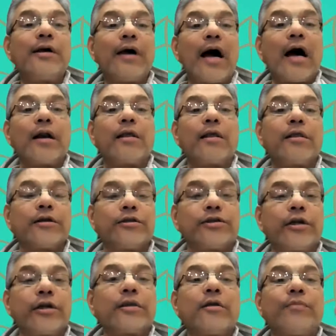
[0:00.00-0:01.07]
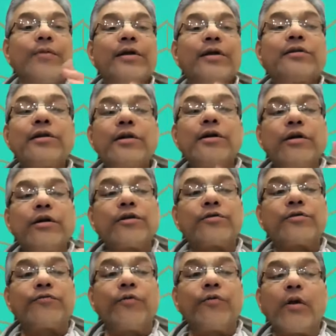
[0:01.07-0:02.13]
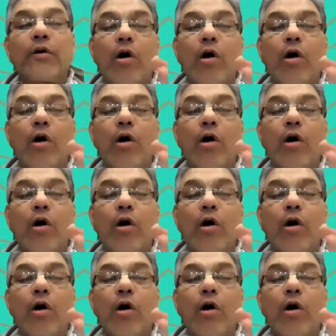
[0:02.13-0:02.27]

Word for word: Ananda. Chitta means is full